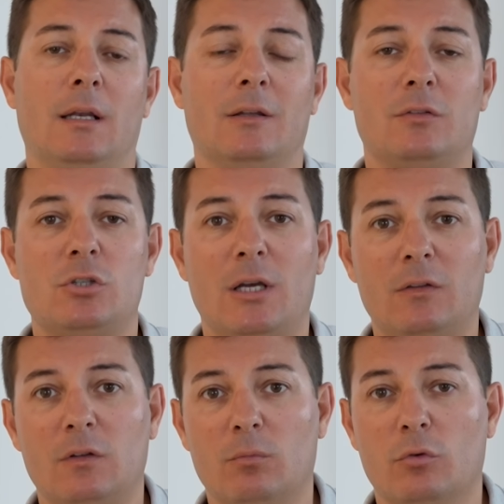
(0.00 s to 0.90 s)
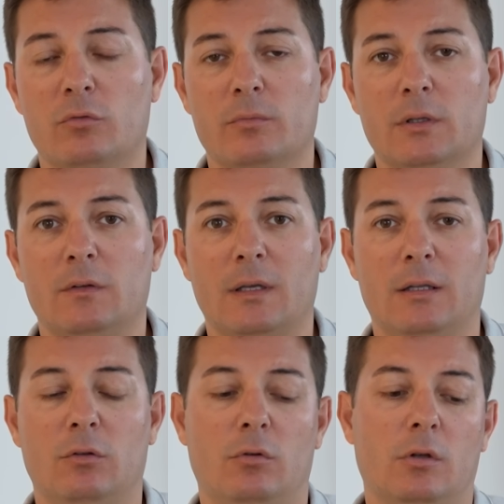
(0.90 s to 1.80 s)
less chassis movement
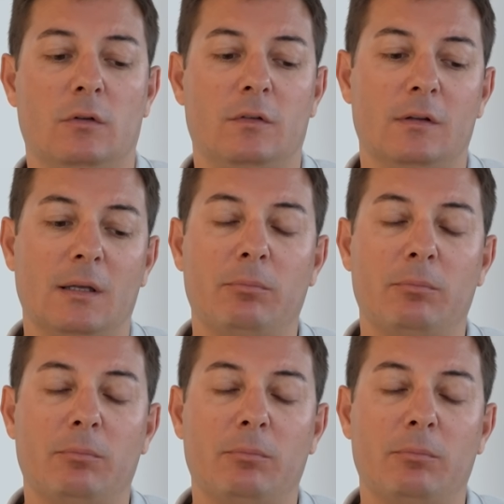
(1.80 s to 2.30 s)
and you can set